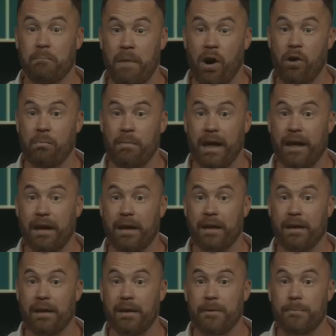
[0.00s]
the
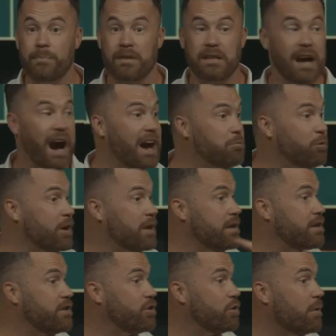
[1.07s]
moment. God
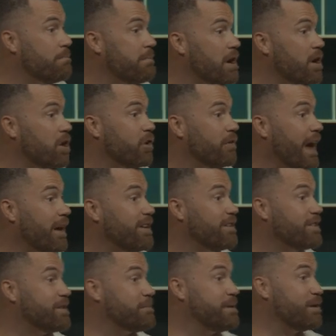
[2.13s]
wanted to do a miracle. Now,
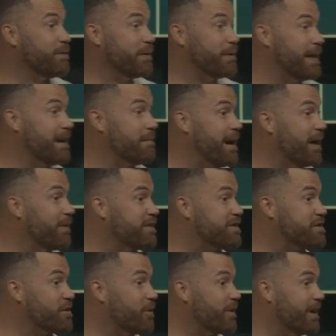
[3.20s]
here's the beautiful thing about the
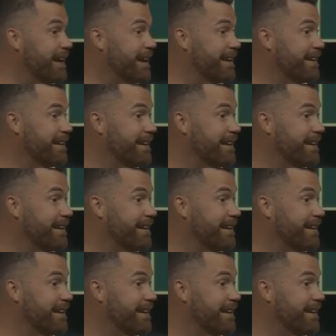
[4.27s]
story